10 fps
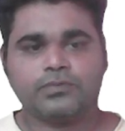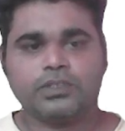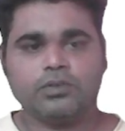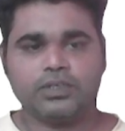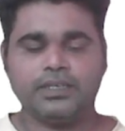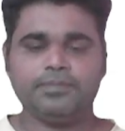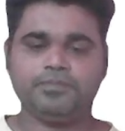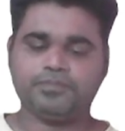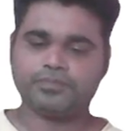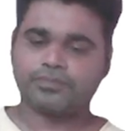Okay,
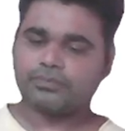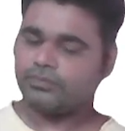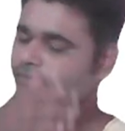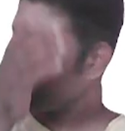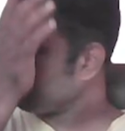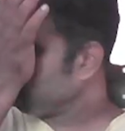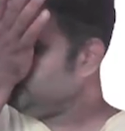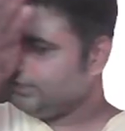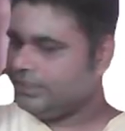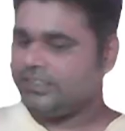
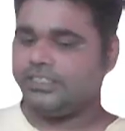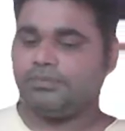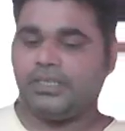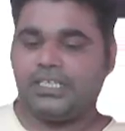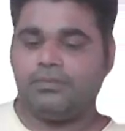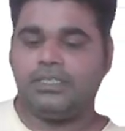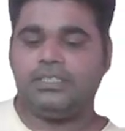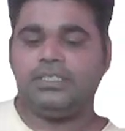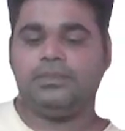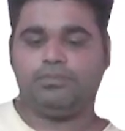this is very,
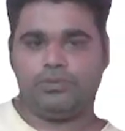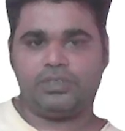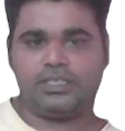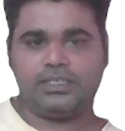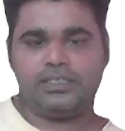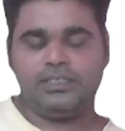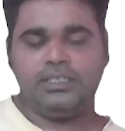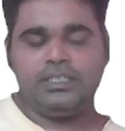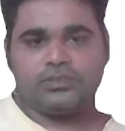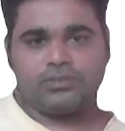very important.
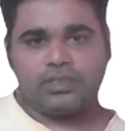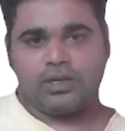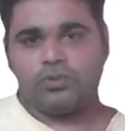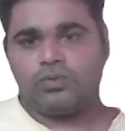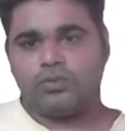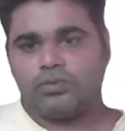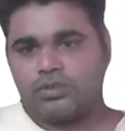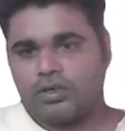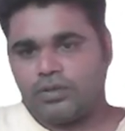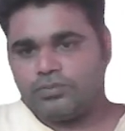So now
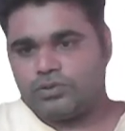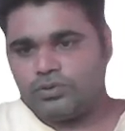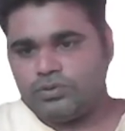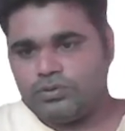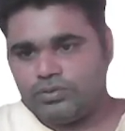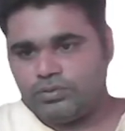come to